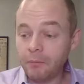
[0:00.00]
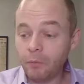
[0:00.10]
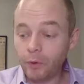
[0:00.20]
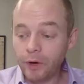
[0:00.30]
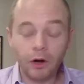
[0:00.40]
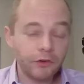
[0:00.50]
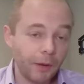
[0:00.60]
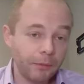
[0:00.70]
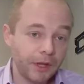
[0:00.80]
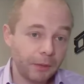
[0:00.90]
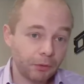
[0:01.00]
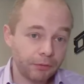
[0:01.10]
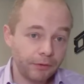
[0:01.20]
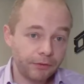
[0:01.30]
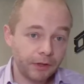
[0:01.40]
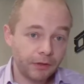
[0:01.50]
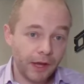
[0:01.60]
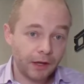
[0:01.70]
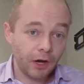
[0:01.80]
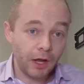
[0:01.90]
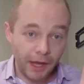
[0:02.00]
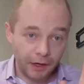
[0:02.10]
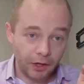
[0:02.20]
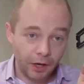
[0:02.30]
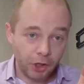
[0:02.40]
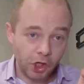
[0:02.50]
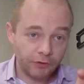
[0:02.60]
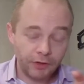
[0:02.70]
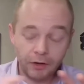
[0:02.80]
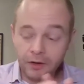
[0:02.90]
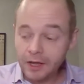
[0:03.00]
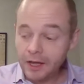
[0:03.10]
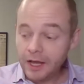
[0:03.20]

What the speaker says: we are on top of the April 15th economic shutdown.